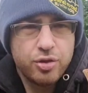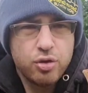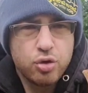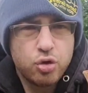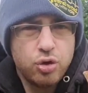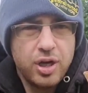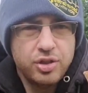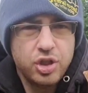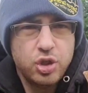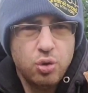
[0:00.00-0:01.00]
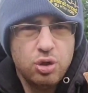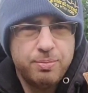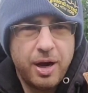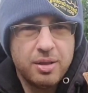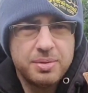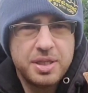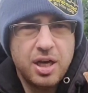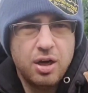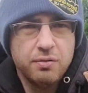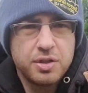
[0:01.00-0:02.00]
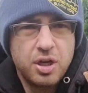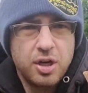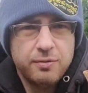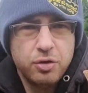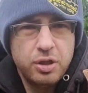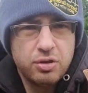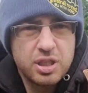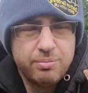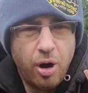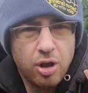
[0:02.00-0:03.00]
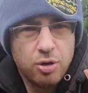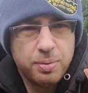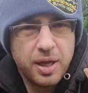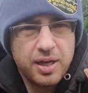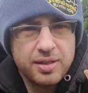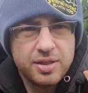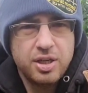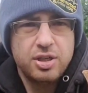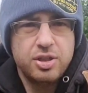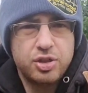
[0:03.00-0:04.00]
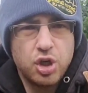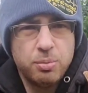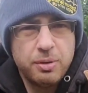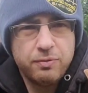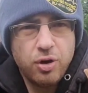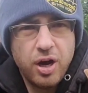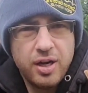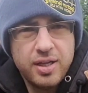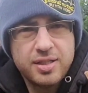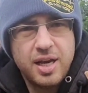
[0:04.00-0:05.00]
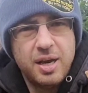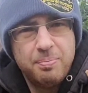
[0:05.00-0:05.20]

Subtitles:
They're great to use by themselves for either smaller plants, determinate varieties,